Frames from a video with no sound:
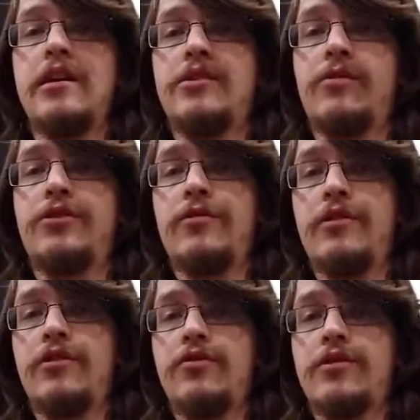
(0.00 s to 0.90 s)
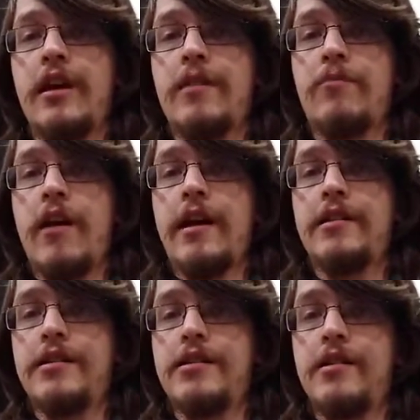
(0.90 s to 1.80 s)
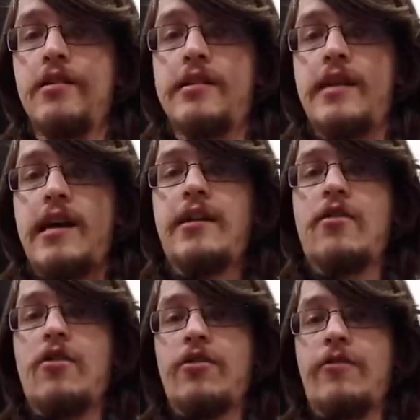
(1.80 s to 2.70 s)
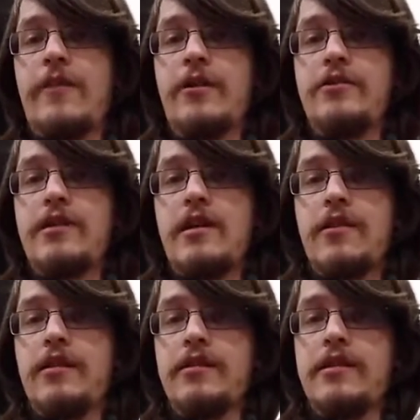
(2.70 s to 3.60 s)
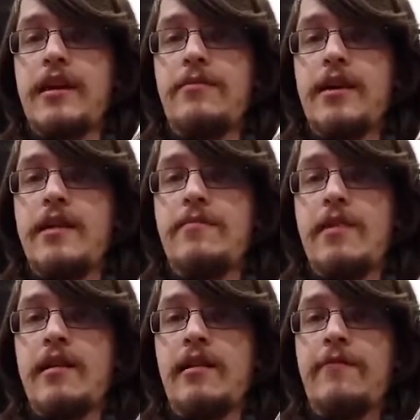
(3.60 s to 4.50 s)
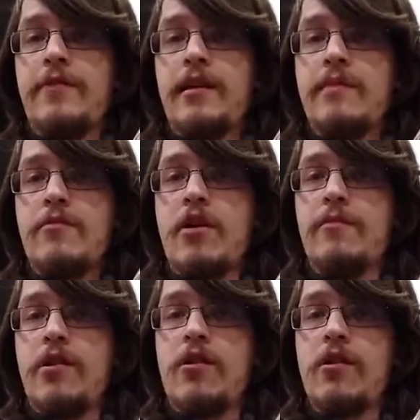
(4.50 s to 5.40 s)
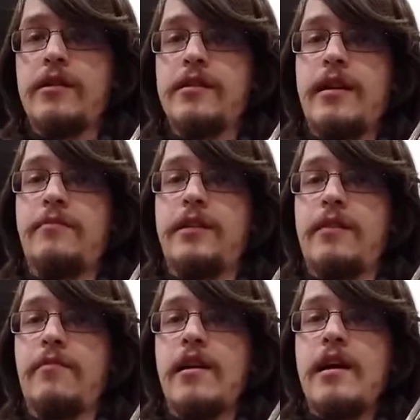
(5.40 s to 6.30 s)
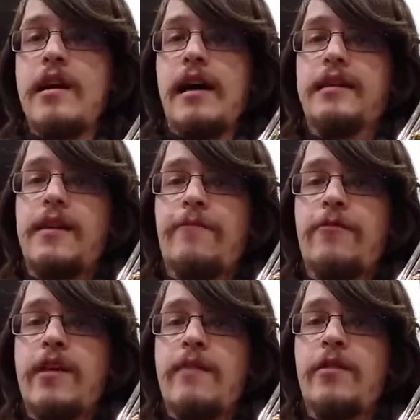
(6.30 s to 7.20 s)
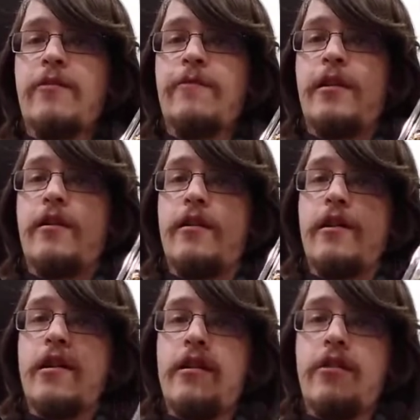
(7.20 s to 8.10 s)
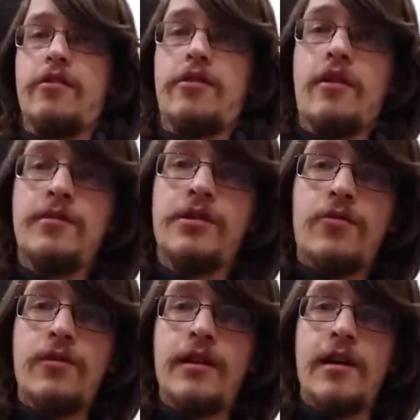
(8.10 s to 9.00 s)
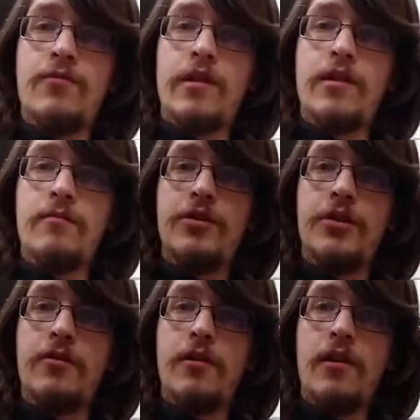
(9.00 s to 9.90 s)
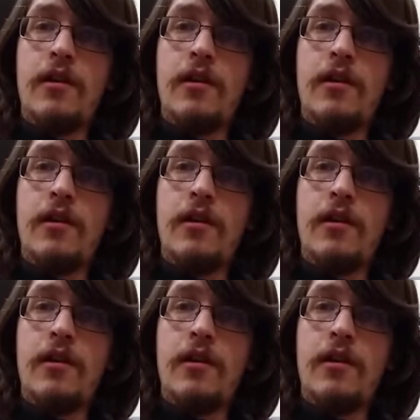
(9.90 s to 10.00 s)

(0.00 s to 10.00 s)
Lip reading: So what you want to do is kind of practice setting all your fingers down at the same time and lifting them up all at the same time, except for that middle finger. Your thumb is going down with them too.